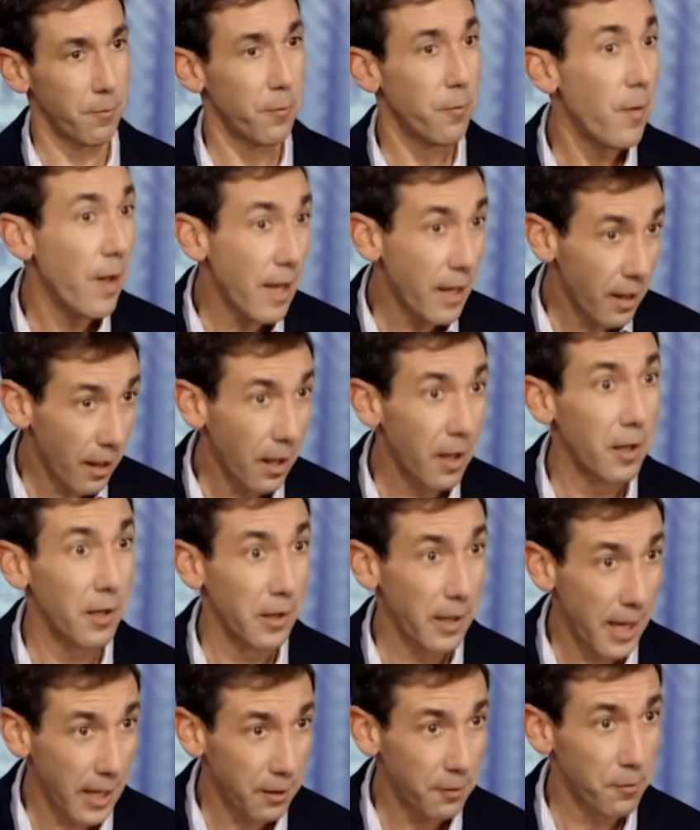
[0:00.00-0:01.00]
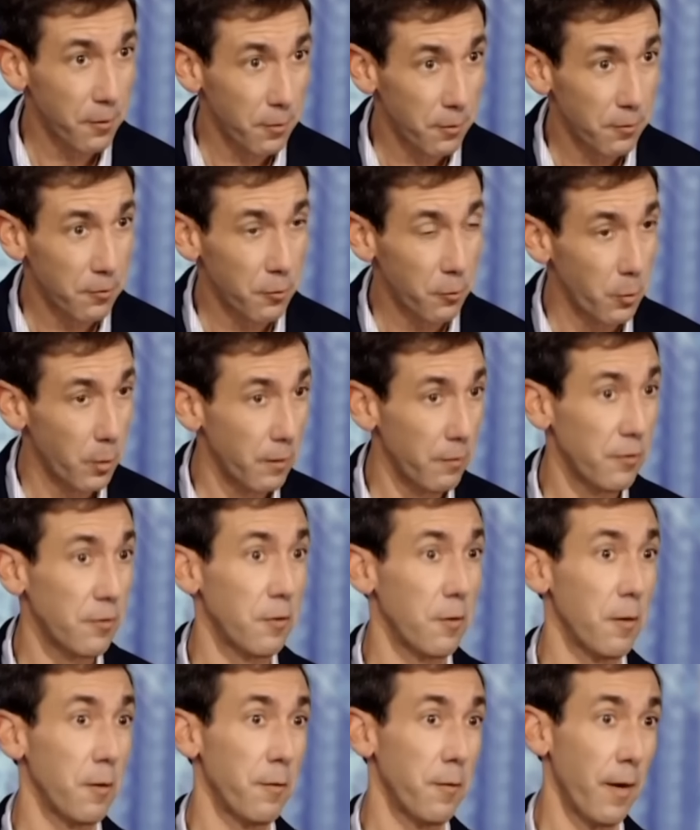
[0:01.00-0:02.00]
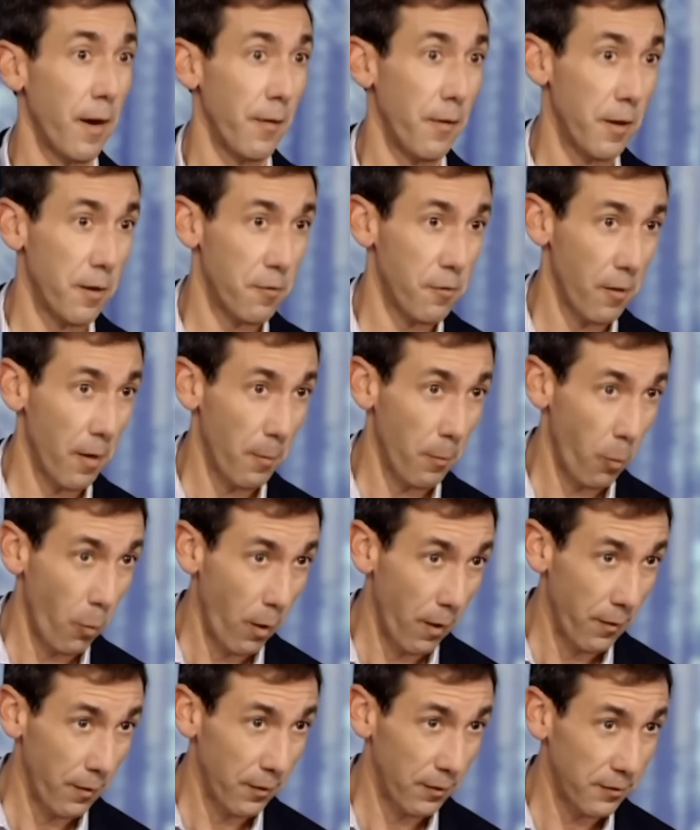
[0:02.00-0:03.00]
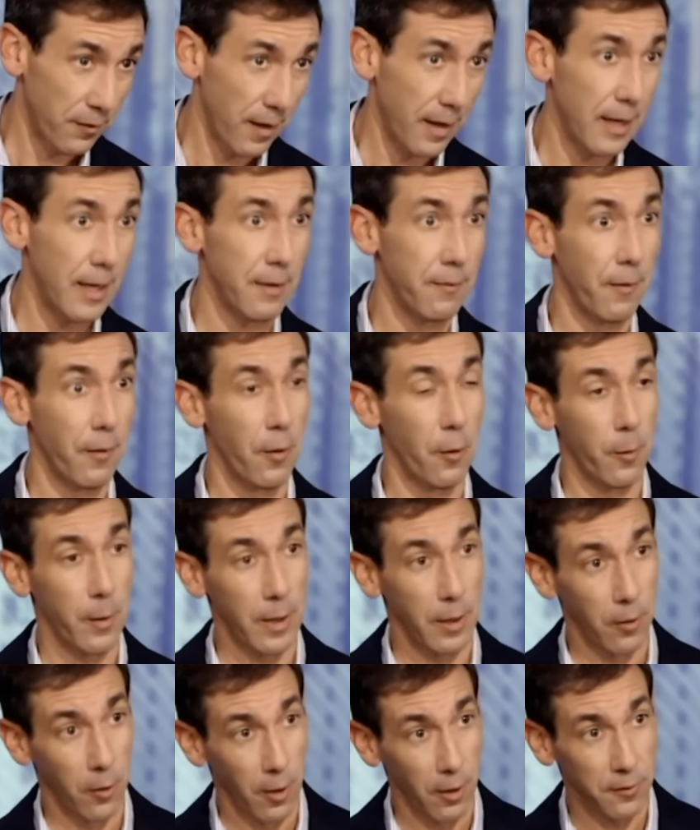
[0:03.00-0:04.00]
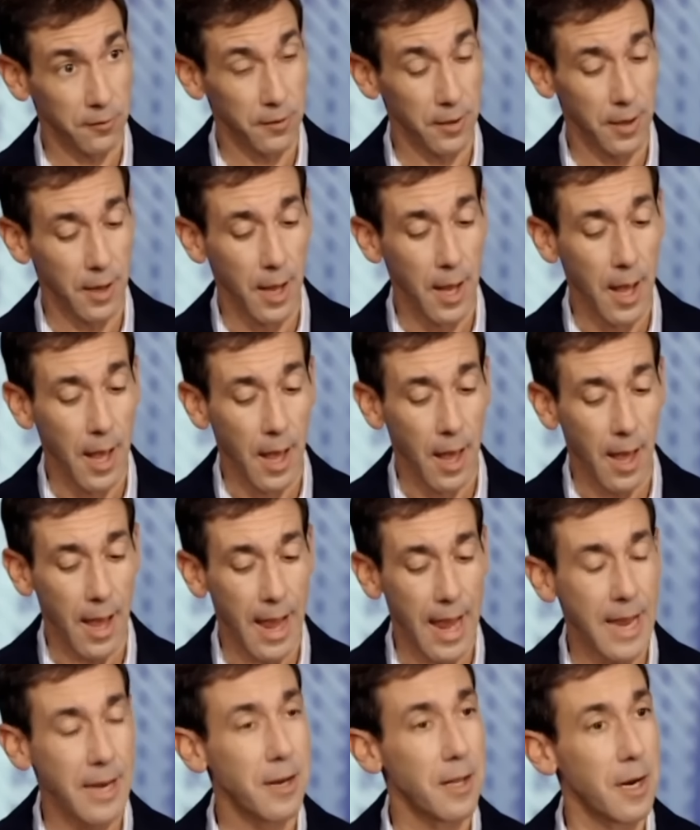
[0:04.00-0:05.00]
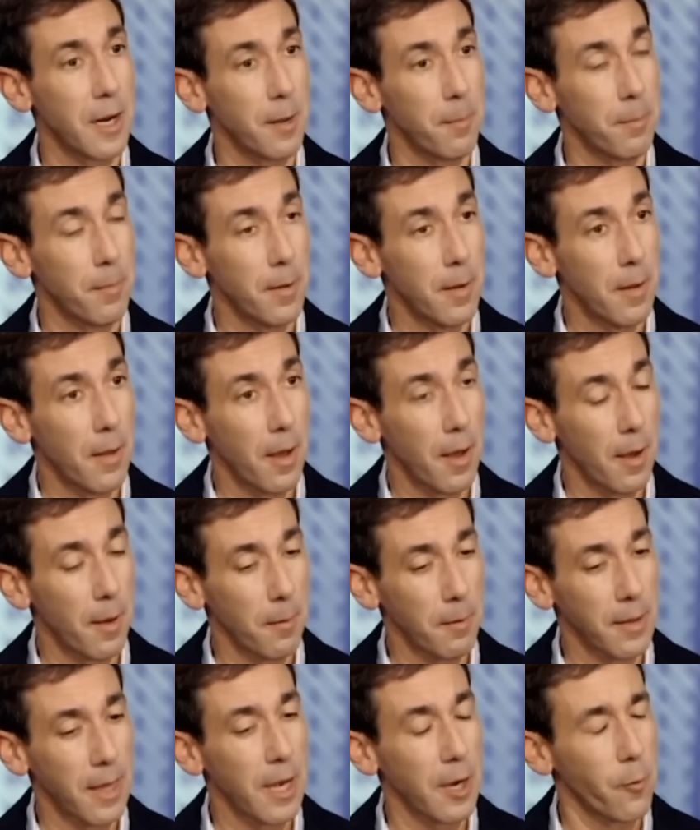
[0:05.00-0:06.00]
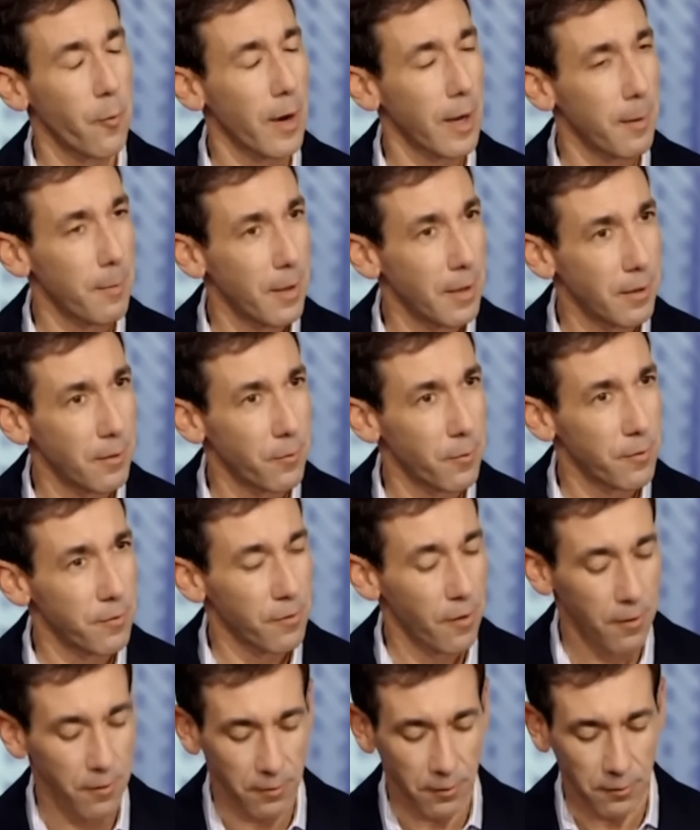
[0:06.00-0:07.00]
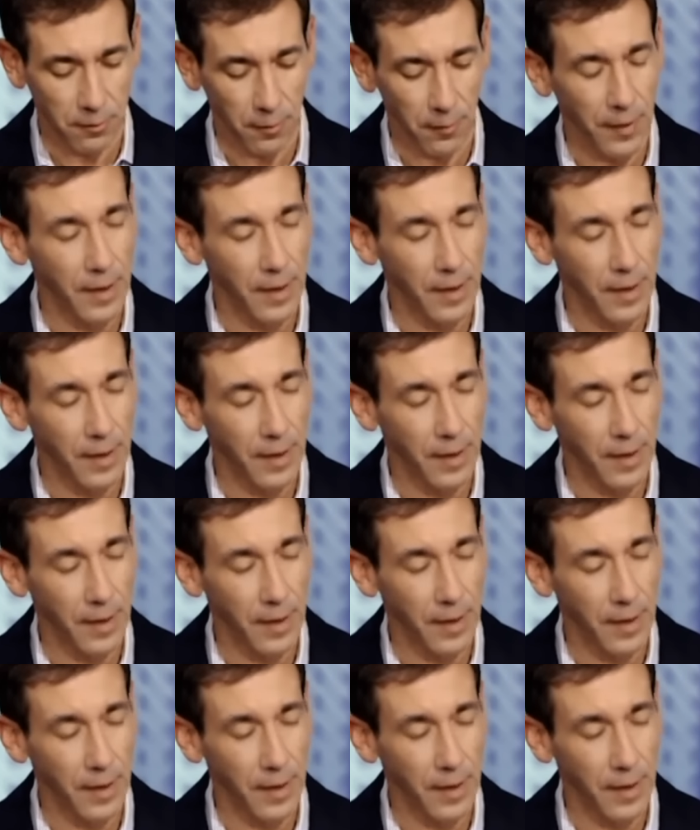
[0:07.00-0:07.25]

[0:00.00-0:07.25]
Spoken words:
fake electors who would have certified that Trump won the state even though he lost it, ended up getting recommended for charges.